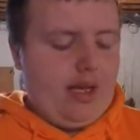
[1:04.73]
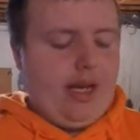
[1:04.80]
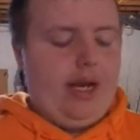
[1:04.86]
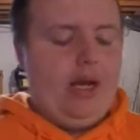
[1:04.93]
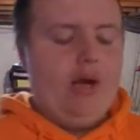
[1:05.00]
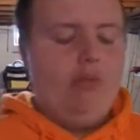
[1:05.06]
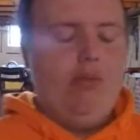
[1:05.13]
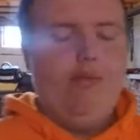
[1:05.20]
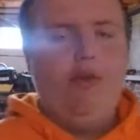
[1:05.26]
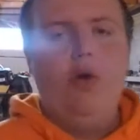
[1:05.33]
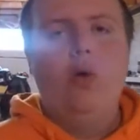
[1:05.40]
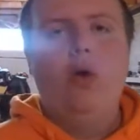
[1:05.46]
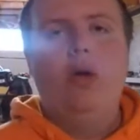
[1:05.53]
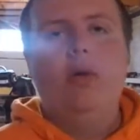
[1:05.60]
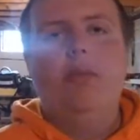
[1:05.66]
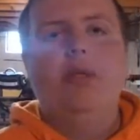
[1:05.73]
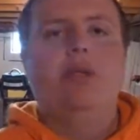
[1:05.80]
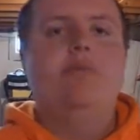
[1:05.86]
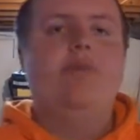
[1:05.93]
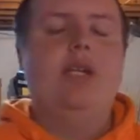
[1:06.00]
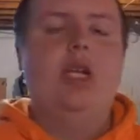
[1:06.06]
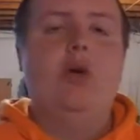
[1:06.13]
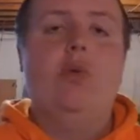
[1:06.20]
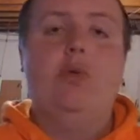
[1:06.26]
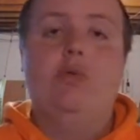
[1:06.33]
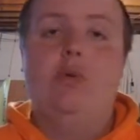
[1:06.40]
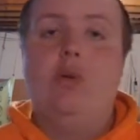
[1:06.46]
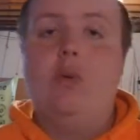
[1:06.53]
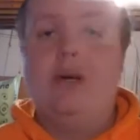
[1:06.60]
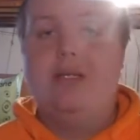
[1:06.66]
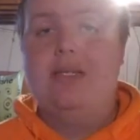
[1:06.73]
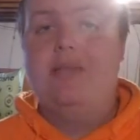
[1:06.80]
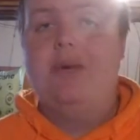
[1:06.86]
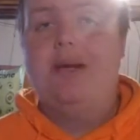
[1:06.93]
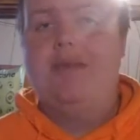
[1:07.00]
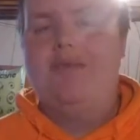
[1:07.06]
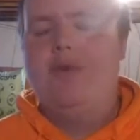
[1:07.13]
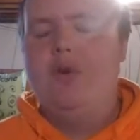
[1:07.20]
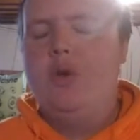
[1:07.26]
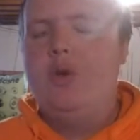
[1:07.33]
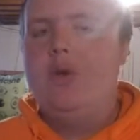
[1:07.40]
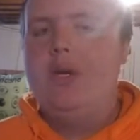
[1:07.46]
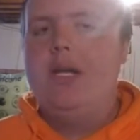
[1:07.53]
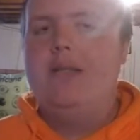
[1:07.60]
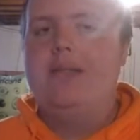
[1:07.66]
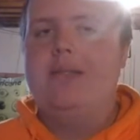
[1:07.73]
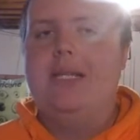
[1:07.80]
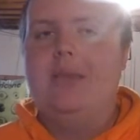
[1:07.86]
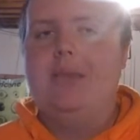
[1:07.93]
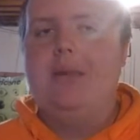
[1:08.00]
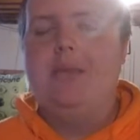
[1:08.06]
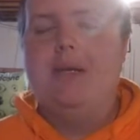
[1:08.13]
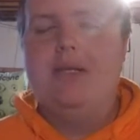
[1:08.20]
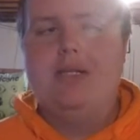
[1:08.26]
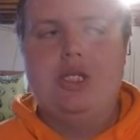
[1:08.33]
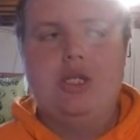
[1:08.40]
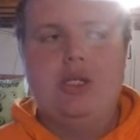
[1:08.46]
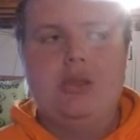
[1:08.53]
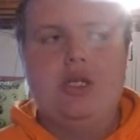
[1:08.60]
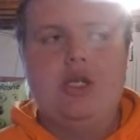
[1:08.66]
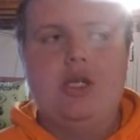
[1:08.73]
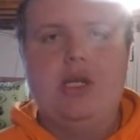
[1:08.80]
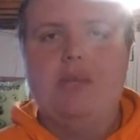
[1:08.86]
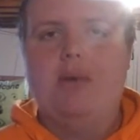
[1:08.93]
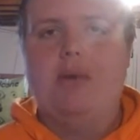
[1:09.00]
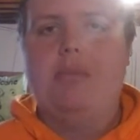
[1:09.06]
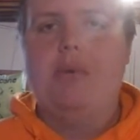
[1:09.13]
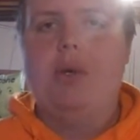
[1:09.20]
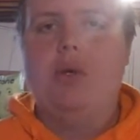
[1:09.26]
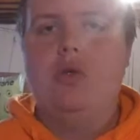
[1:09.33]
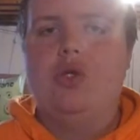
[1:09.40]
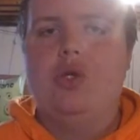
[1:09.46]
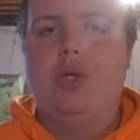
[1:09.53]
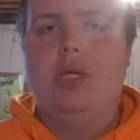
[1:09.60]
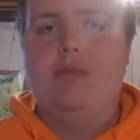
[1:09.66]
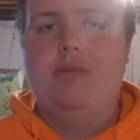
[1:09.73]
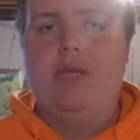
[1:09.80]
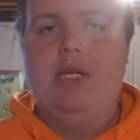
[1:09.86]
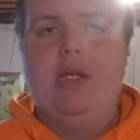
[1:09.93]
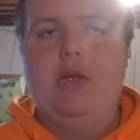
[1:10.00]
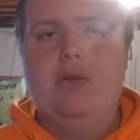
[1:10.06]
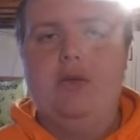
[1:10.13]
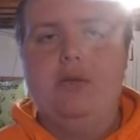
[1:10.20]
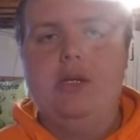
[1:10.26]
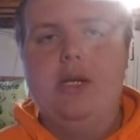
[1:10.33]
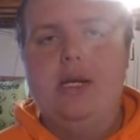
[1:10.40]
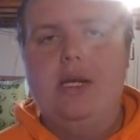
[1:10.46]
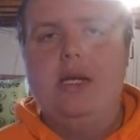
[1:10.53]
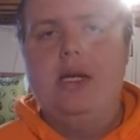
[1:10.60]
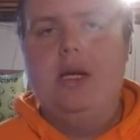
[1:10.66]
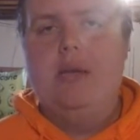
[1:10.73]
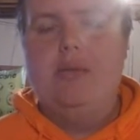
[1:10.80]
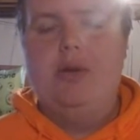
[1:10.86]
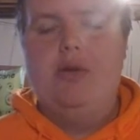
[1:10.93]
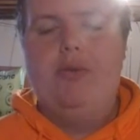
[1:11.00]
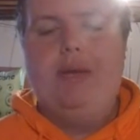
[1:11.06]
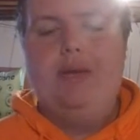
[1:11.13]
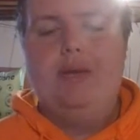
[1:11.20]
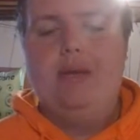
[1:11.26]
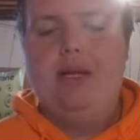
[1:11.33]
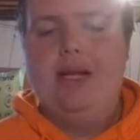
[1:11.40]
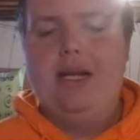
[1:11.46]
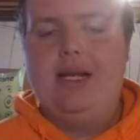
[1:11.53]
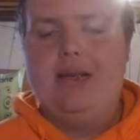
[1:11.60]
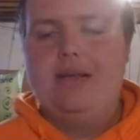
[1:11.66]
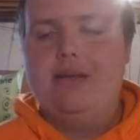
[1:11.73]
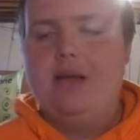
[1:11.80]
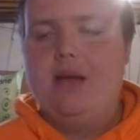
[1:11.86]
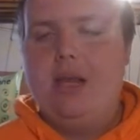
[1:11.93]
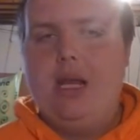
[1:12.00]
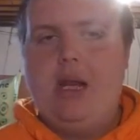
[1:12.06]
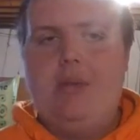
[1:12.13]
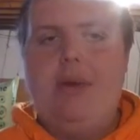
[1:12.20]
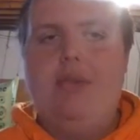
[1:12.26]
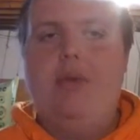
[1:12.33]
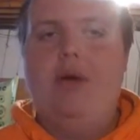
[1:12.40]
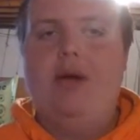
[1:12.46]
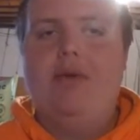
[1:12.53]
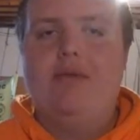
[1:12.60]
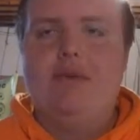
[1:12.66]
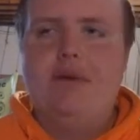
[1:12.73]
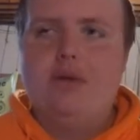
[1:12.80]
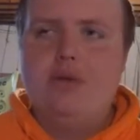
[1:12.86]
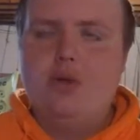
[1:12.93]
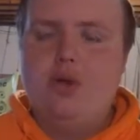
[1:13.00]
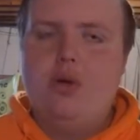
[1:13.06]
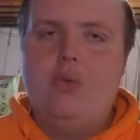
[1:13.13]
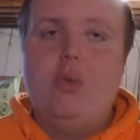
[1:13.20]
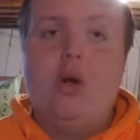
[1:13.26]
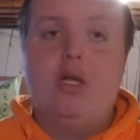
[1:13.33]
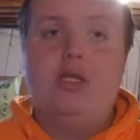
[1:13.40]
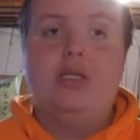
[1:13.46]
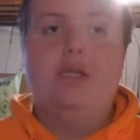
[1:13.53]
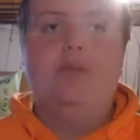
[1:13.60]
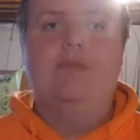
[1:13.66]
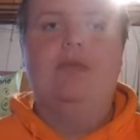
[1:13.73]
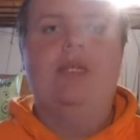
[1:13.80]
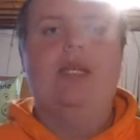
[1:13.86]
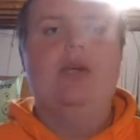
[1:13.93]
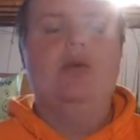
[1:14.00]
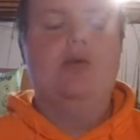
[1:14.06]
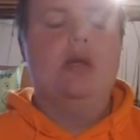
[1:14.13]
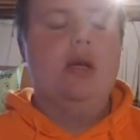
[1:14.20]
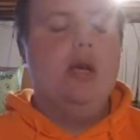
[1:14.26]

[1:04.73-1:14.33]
a review on them. This video was requested by a few of you guys sending me messages underneath my bow shooting videos here recently. I guess a lot of people have started watching them videos,